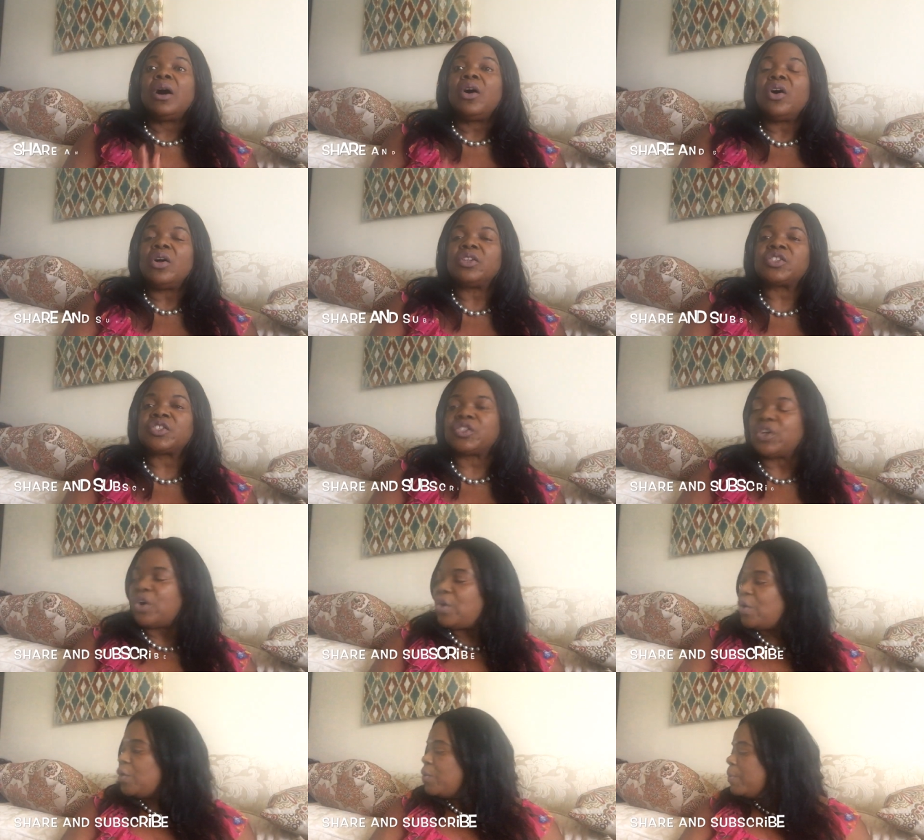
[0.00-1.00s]

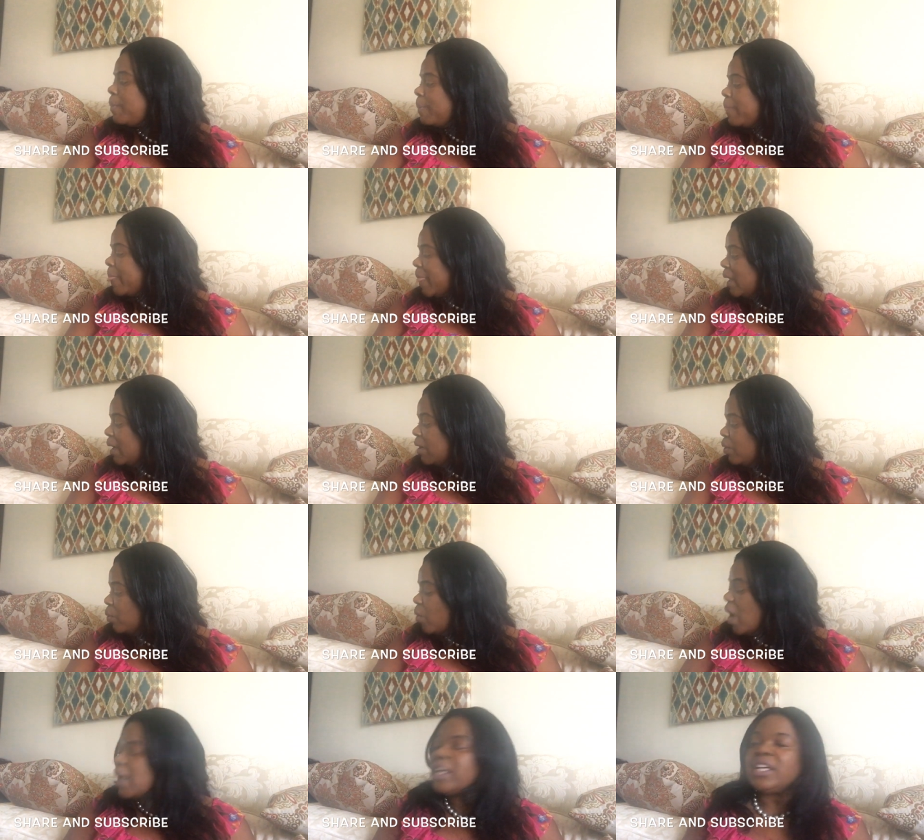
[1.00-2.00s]
Also,
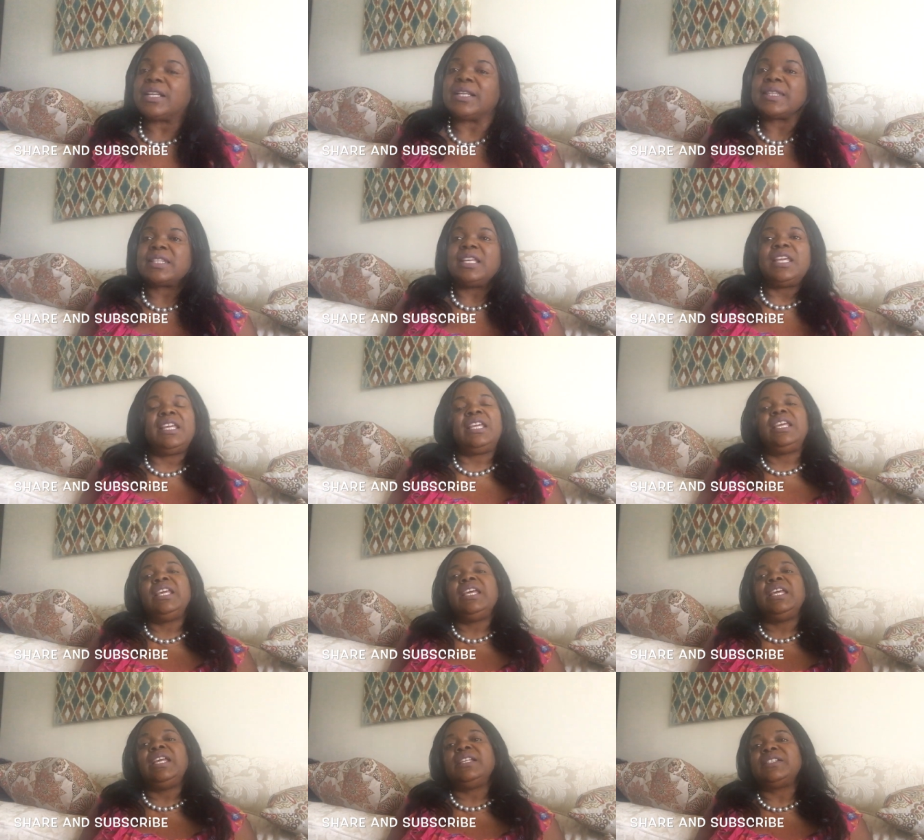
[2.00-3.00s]
one other thing
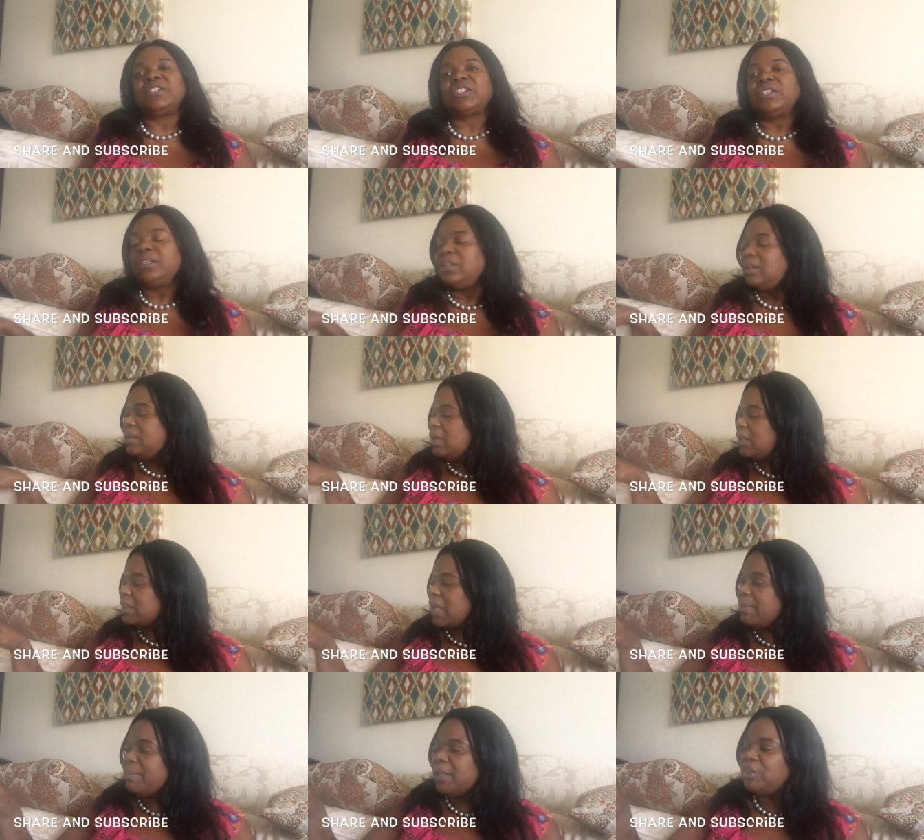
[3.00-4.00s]
is, as
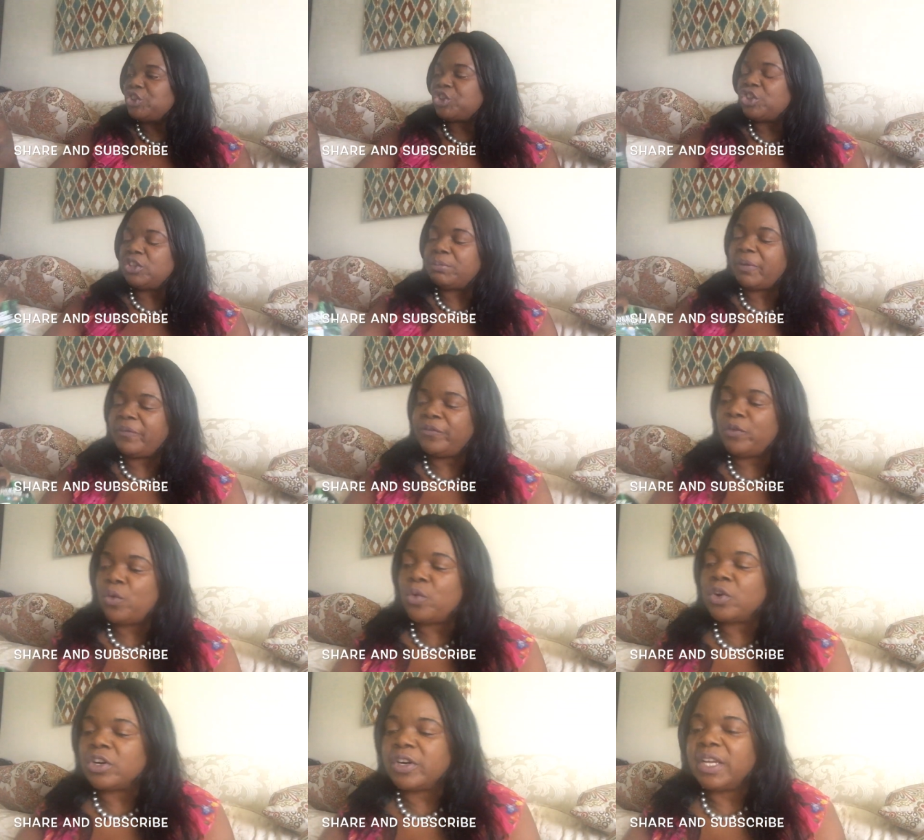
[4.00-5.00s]
I mentioned
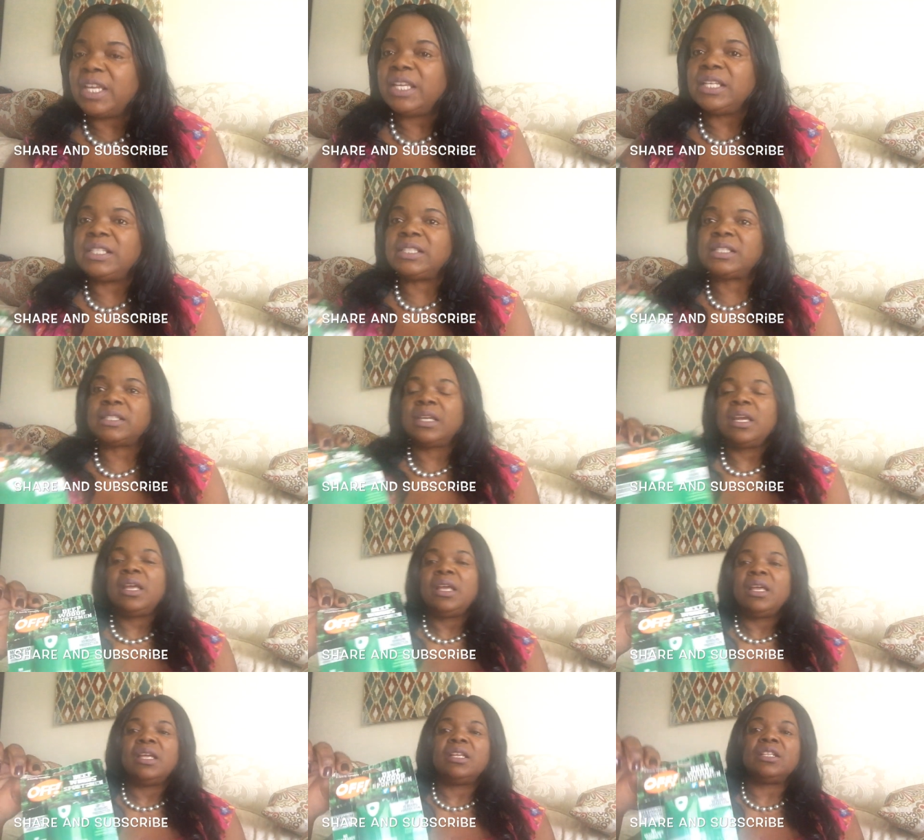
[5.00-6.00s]
before, is
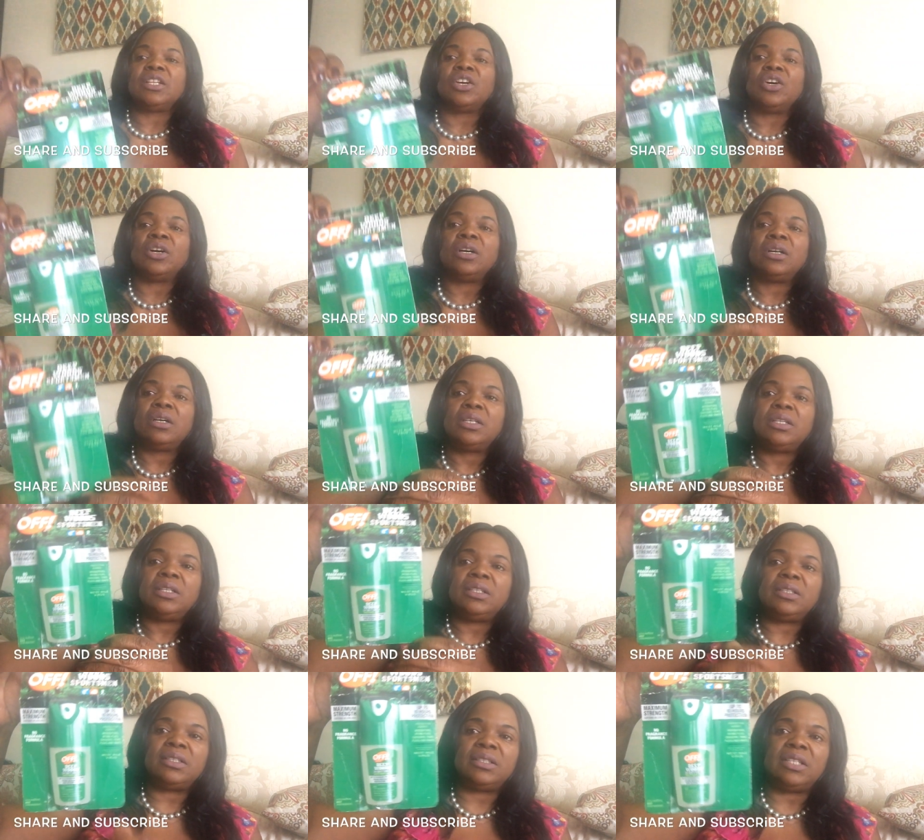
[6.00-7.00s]
the
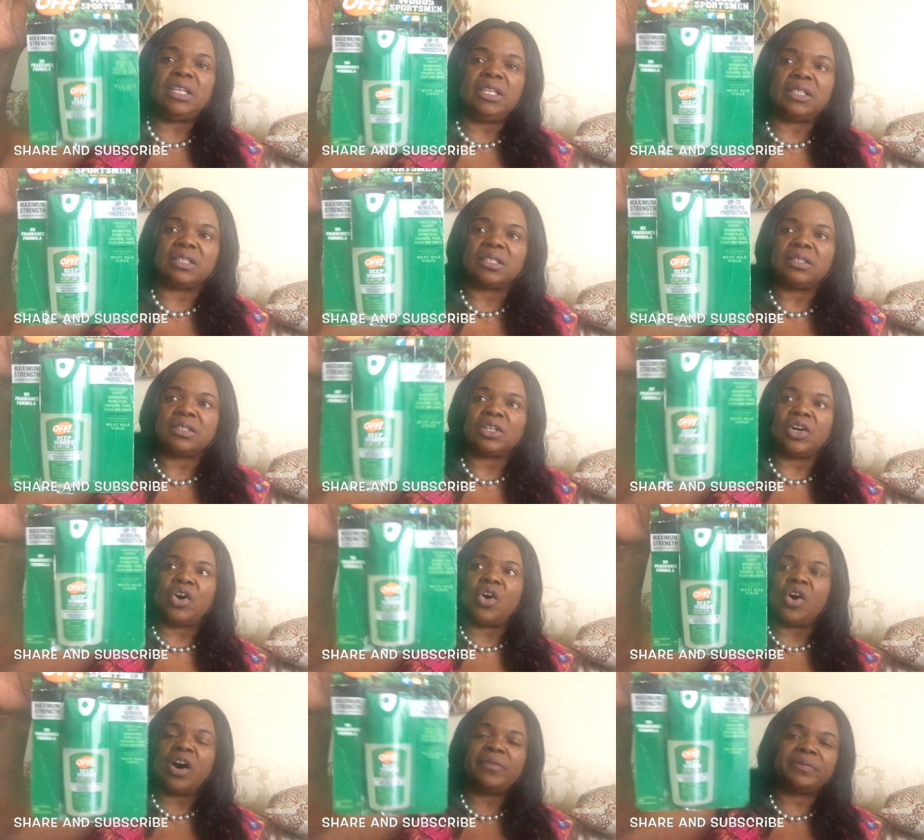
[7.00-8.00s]
DEET, the
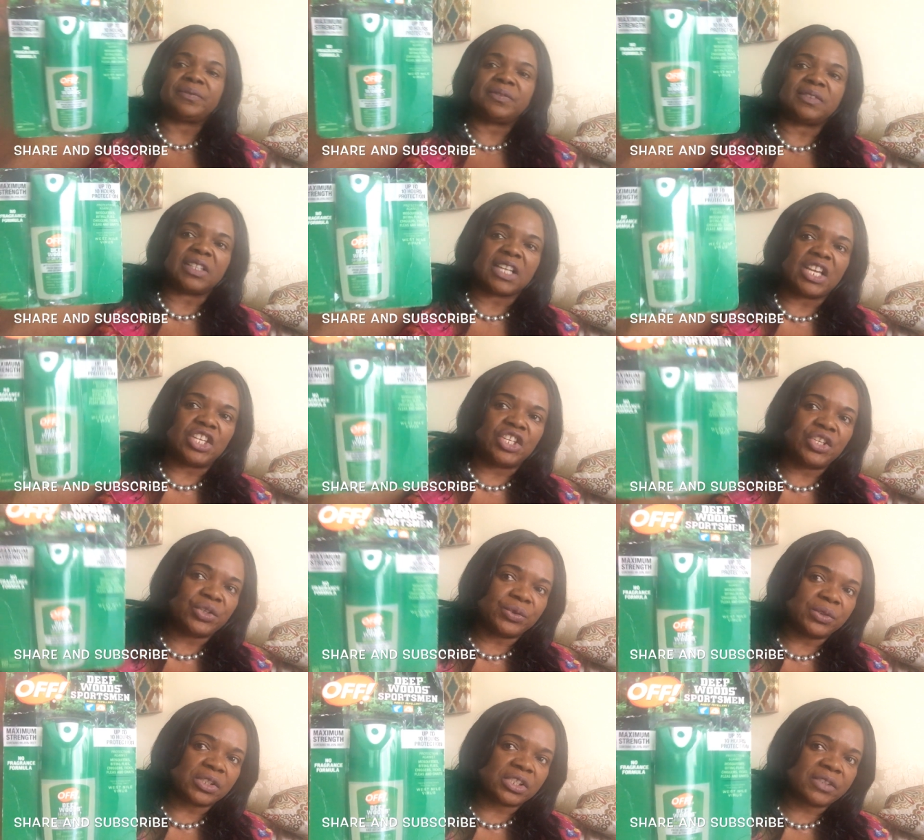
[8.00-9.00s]
off that I
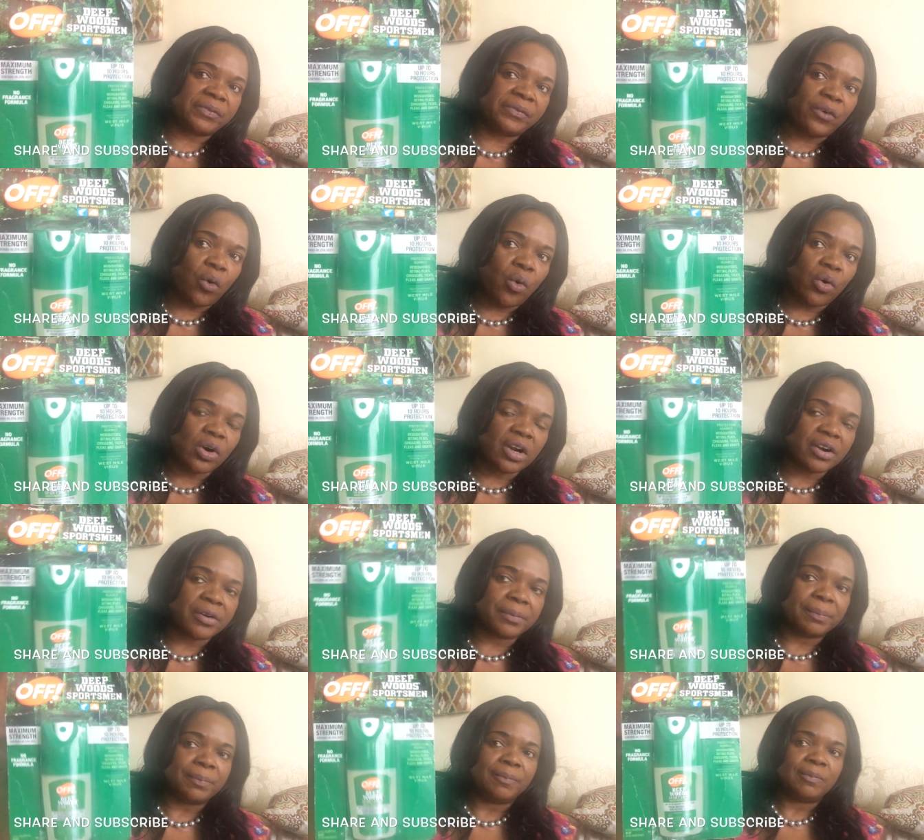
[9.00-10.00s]
use for